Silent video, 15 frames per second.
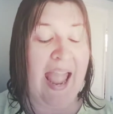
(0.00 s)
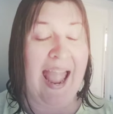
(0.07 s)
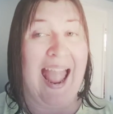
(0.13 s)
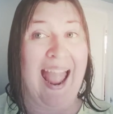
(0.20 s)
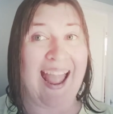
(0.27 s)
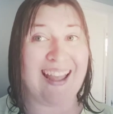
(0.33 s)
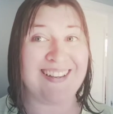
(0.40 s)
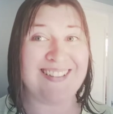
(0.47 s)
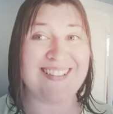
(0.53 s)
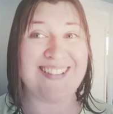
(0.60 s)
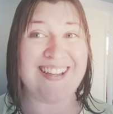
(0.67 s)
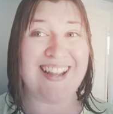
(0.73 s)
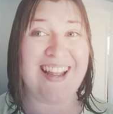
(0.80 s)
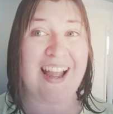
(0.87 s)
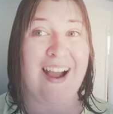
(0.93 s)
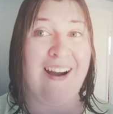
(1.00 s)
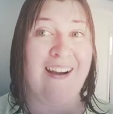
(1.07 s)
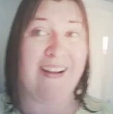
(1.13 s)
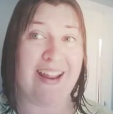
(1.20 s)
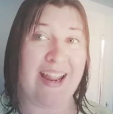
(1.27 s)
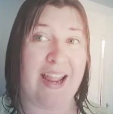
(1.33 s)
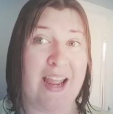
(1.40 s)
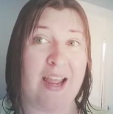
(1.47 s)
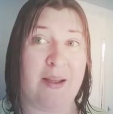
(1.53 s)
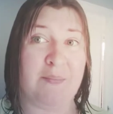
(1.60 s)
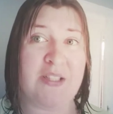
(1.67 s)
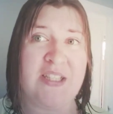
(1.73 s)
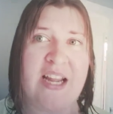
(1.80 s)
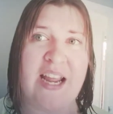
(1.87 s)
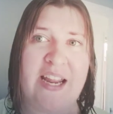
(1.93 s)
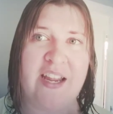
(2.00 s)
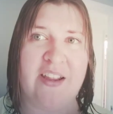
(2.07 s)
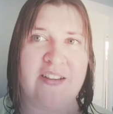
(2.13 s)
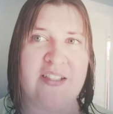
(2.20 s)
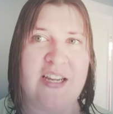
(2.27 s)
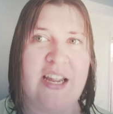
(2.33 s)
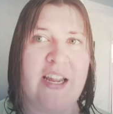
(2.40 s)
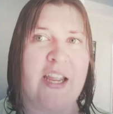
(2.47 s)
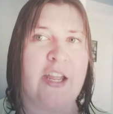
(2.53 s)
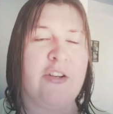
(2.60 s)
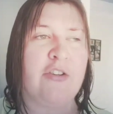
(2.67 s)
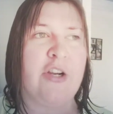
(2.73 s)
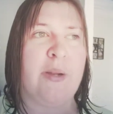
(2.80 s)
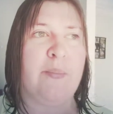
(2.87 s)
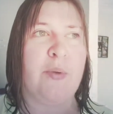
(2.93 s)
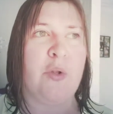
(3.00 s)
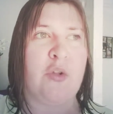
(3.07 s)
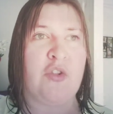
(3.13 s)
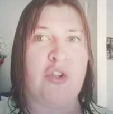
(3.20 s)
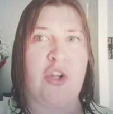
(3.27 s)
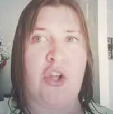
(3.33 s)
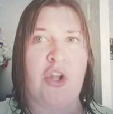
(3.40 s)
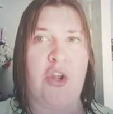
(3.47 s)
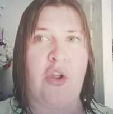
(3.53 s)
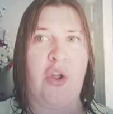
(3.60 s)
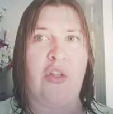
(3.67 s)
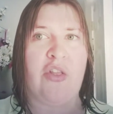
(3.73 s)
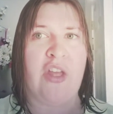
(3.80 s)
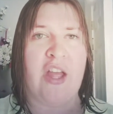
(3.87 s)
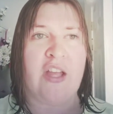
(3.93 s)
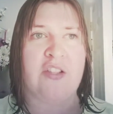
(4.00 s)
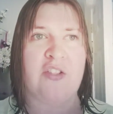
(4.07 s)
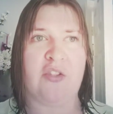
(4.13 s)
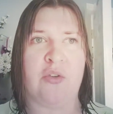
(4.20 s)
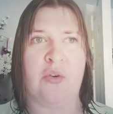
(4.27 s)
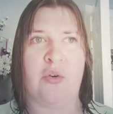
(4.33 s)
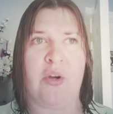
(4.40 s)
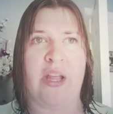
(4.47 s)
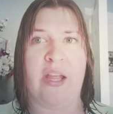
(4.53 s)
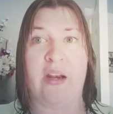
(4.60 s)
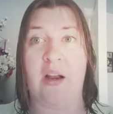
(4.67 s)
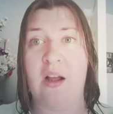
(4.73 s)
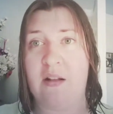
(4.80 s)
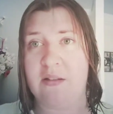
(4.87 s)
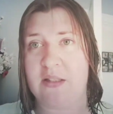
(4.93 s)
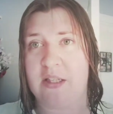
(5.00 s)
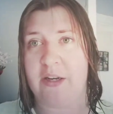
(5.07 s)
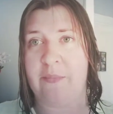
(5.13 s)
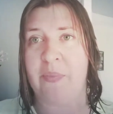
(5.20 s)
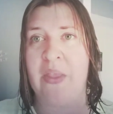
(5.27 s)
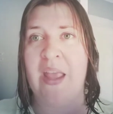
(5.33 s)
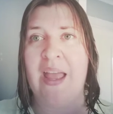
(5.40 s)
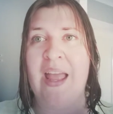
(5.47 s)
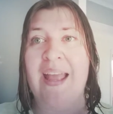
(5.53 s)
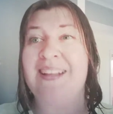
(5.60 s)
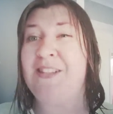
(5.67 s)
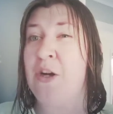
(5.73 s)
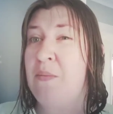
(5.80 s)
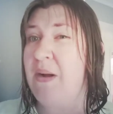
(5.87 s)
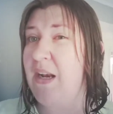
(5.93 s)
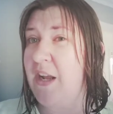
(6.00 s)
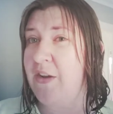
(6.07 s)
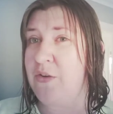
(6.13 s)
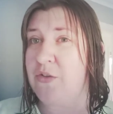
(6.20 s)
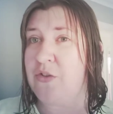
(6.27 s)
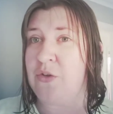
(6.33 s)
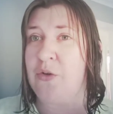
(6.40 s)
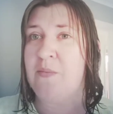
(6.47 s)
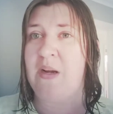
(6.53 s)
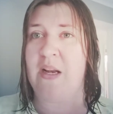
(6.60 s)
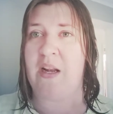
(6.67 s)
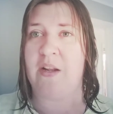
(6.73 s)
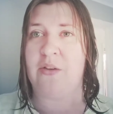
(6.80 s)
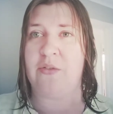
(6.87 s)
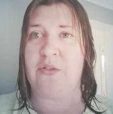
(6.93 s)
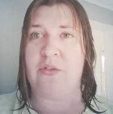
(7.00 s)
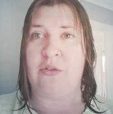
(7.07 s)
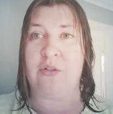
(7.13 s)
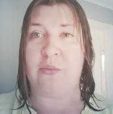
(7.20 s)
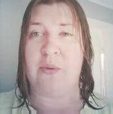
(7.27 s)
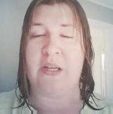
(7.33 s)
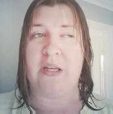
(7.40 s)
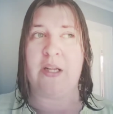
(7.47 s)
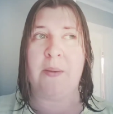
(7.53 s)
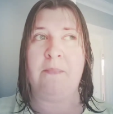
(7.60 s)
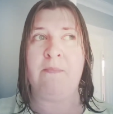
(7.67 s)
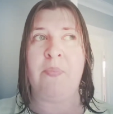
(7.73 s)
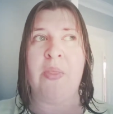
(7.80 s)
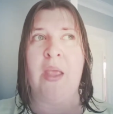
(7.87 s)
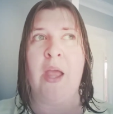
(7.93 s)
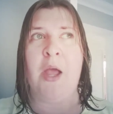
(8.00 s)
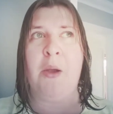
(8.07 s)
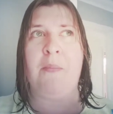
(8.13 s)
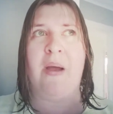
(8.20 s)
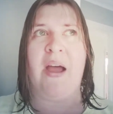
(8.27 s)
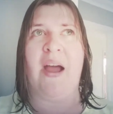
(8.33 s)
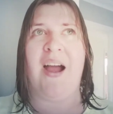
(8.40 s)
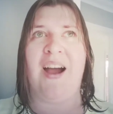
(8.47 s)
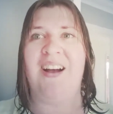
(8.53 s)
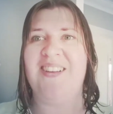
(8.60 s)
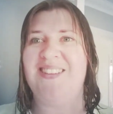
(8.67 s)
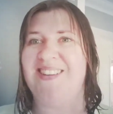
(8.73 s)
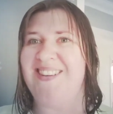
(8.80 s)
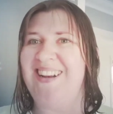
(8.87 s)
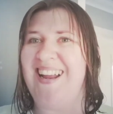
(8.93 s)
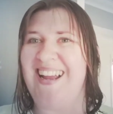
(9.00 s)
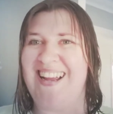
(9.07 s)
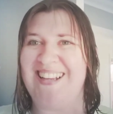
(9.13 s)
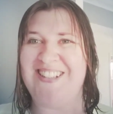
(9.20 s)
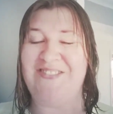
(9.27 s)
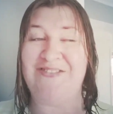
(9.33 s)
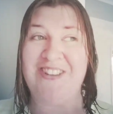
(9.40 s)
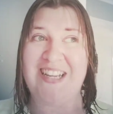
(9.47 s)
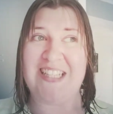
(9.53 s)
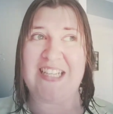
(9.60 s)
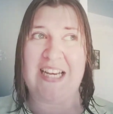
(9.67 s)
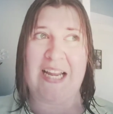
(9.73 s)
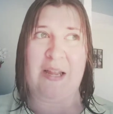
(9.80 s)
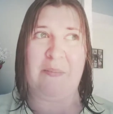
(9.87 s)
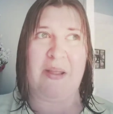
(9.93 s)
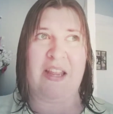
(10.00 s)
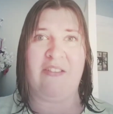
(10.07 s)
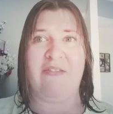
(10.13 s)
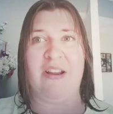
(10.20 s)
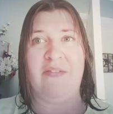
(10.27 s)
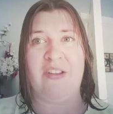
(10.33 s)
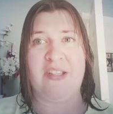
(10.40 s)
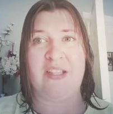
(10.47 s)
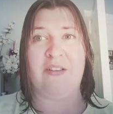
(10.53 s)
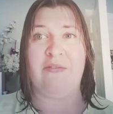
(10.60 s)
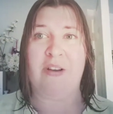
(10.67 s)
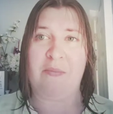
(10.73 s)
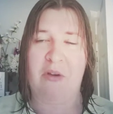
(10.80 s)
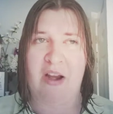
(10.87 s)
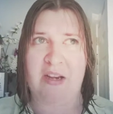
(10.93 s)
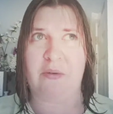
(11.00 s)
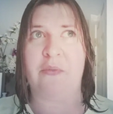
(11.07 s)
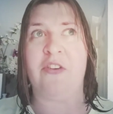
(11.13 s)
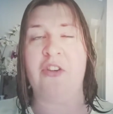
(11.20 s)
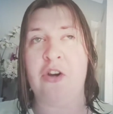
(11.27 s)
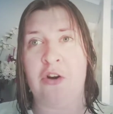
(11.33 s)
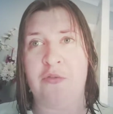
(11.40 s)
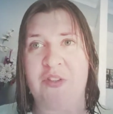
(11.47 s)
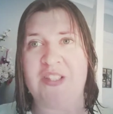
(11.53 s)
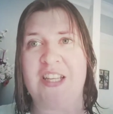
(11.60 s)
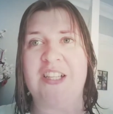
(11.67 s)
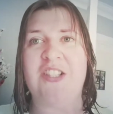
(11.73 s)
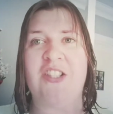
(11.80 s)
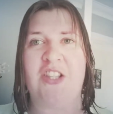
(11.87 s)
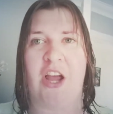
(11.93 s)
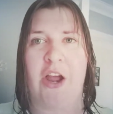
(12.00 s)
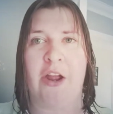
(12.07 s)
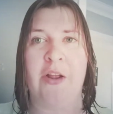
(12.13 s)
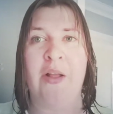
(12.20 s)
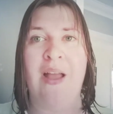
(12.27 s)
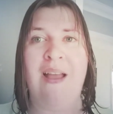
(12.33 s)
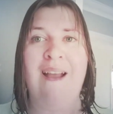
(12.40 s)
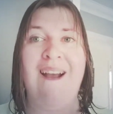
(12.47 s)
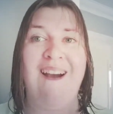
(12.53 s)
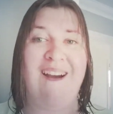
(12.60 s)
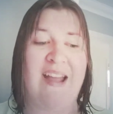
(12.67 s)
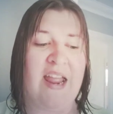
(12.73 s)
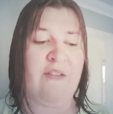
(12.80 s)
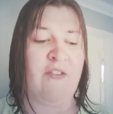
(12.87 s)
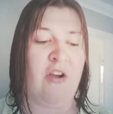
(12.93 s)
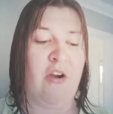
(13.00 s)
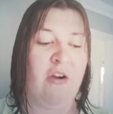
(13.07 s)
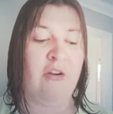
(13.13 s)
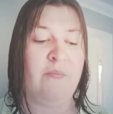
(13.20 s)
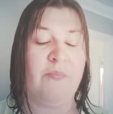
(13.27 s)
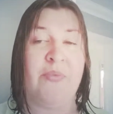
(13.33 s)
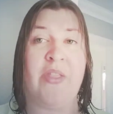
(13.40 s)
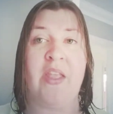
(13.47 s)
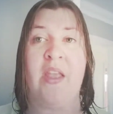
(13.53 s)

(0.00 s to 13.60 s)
and I am today going to take a trip to the store in Harleston. It's not my local store, my local store is Wymondham, but Harleston has recently been refitted and rebranded for T O F S. So I have got